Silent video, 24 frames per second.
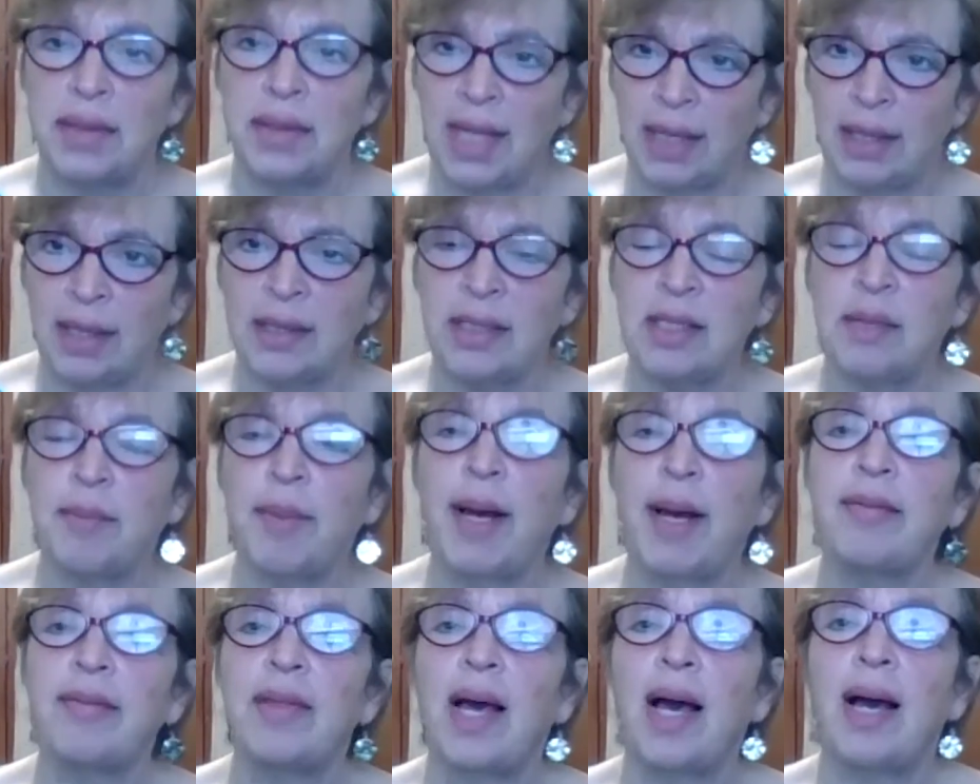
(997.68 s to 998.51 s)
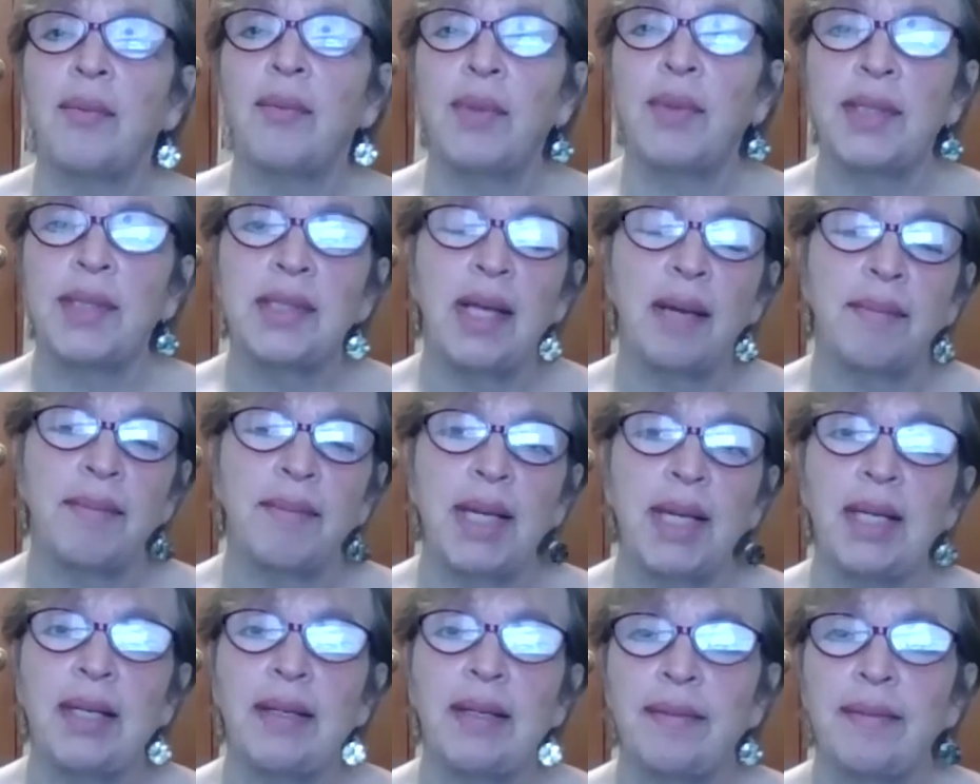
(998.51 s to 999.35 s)
Tell us about that. What does that
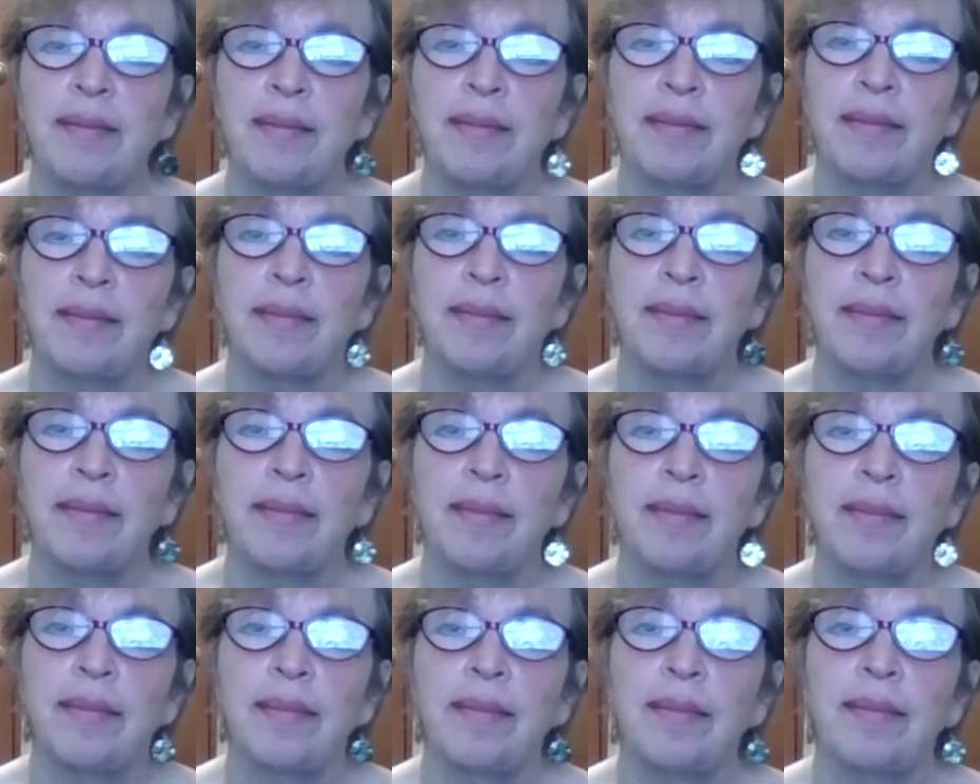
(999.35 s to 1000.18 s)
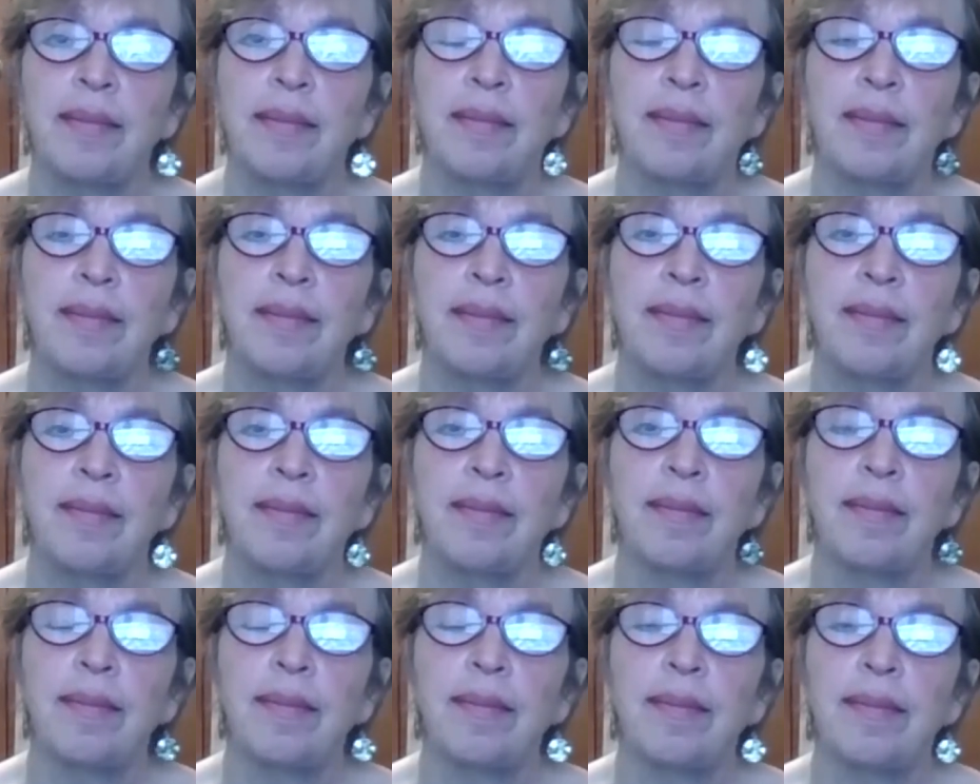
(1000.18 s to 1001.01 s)
mean? Uh, you may have uh, two
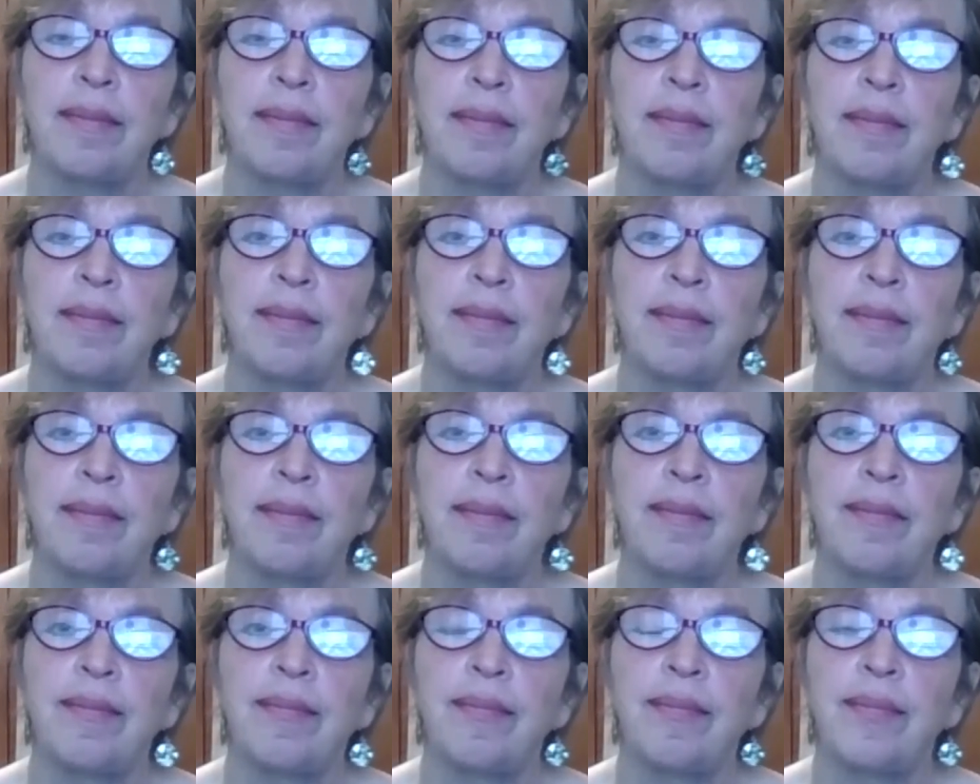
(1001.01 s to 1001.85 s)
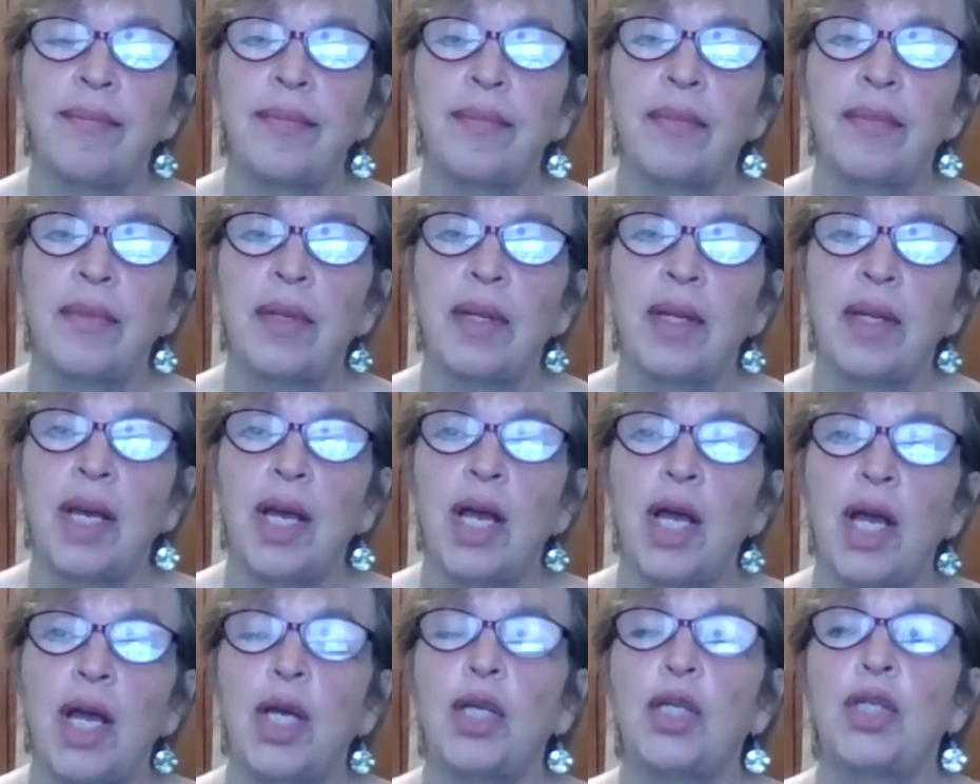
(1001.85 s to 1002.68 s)
aces or an ace king.
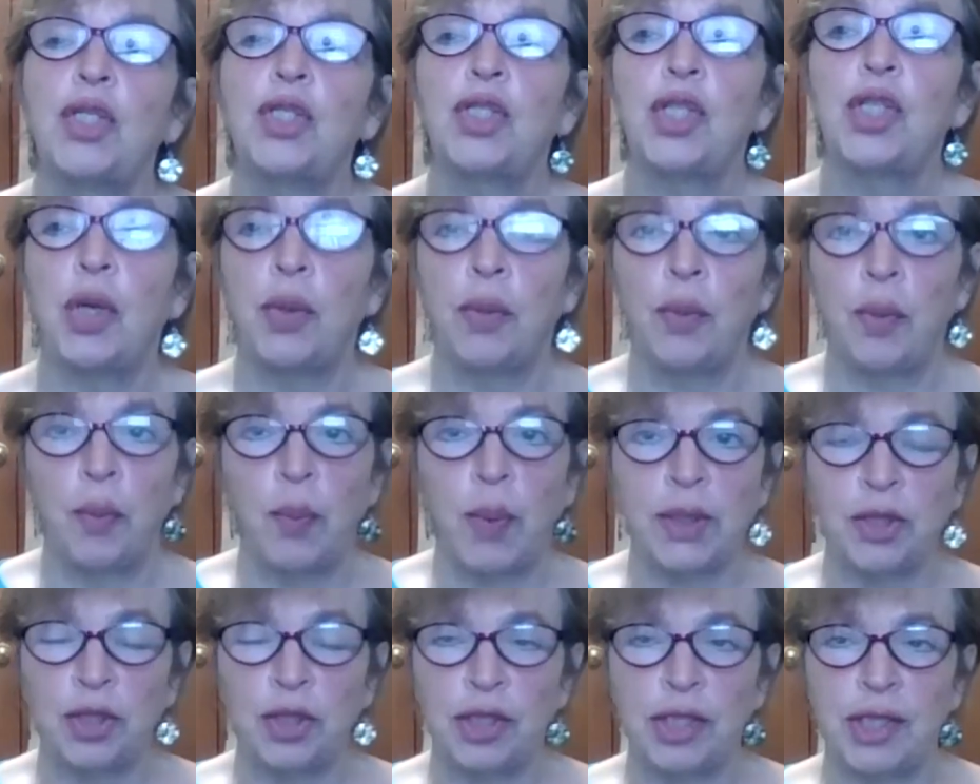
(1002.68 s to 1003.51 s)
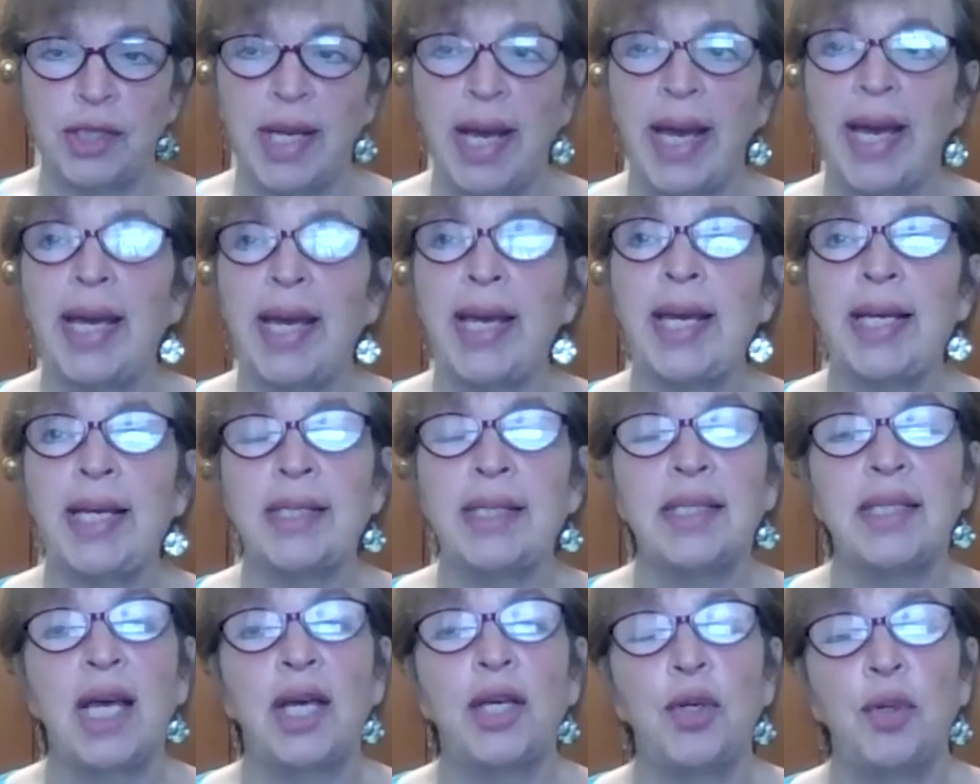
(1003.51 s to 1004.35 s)
So you. what you're saying
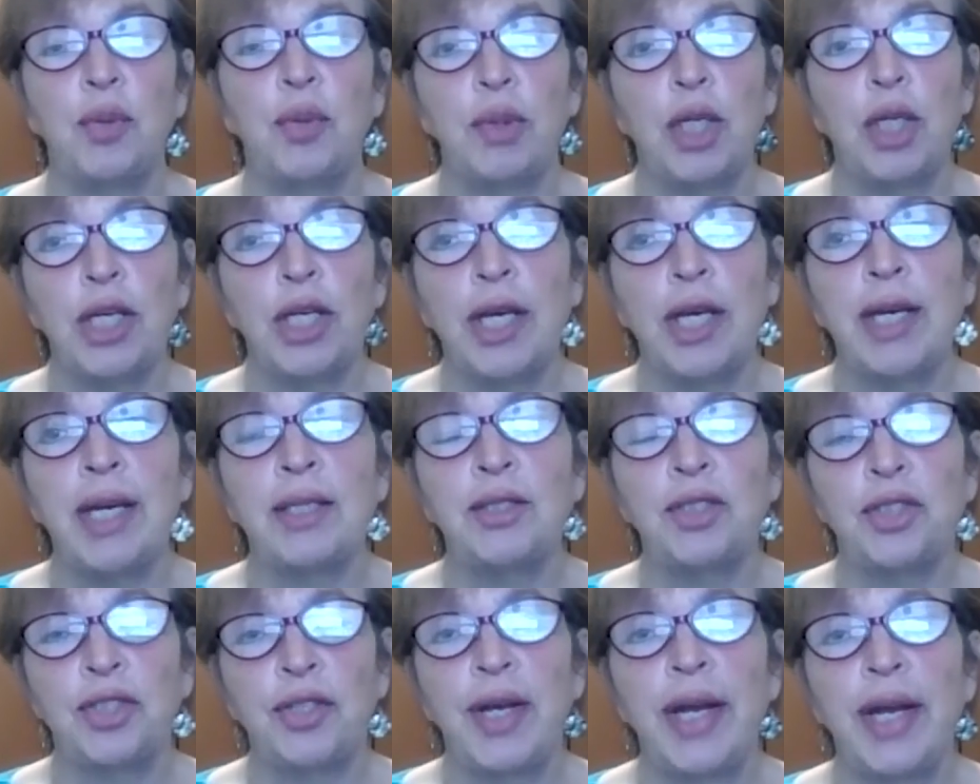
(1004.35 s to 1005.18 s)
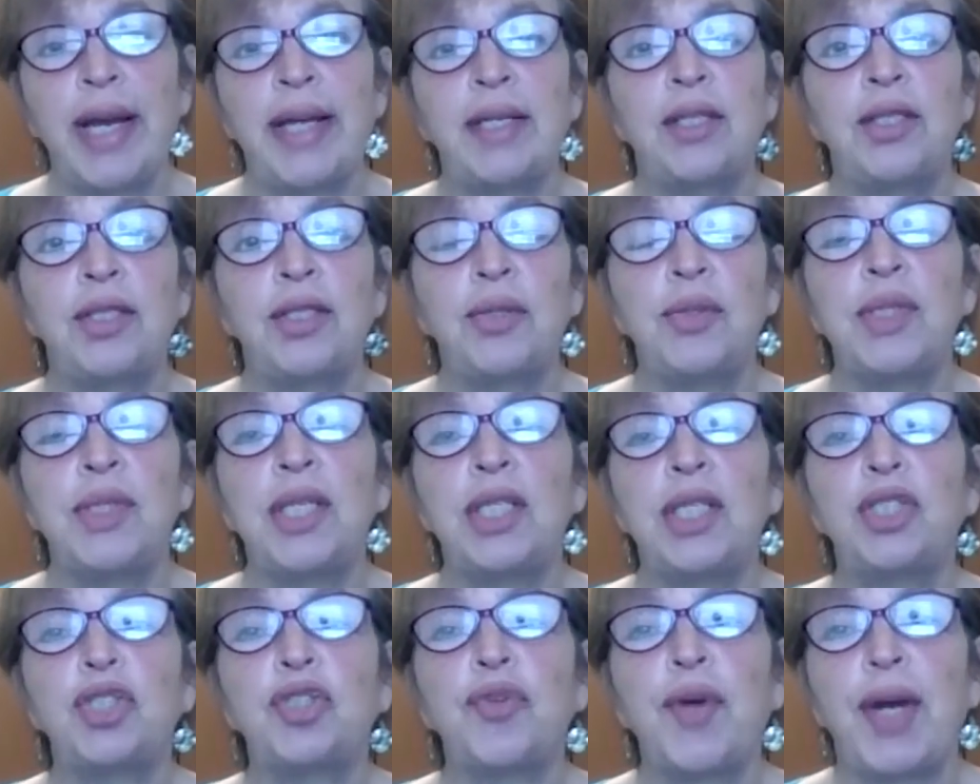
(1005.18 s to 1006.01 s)
is that you looking at your hand and you
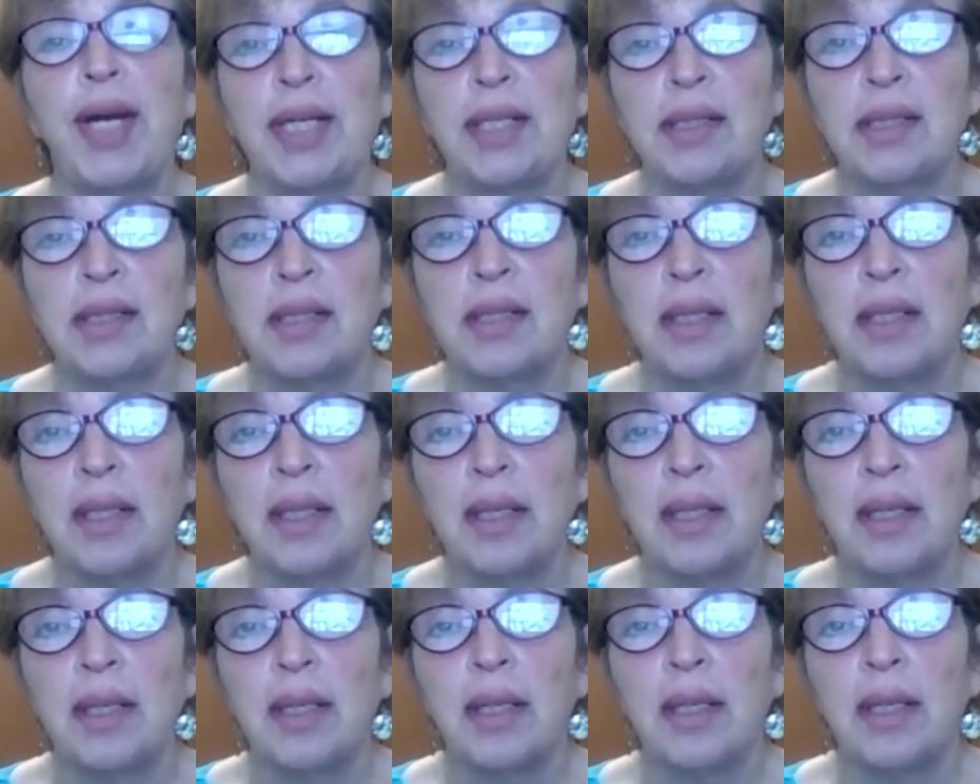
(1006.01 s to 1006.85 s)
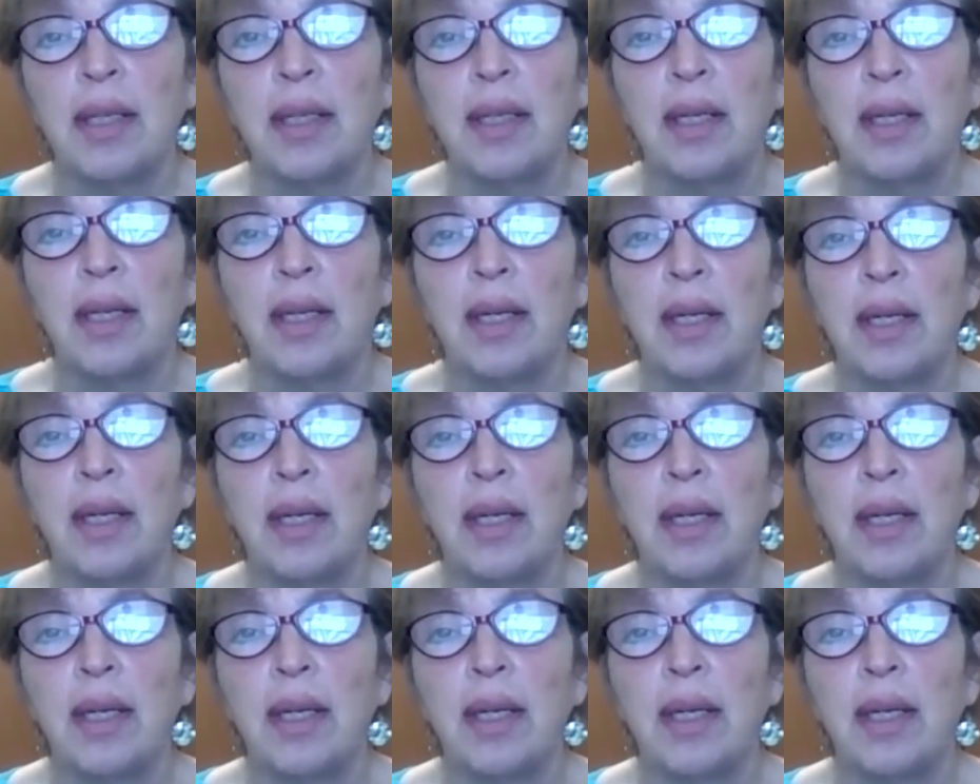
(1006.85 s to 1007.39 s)
see tricks. Right.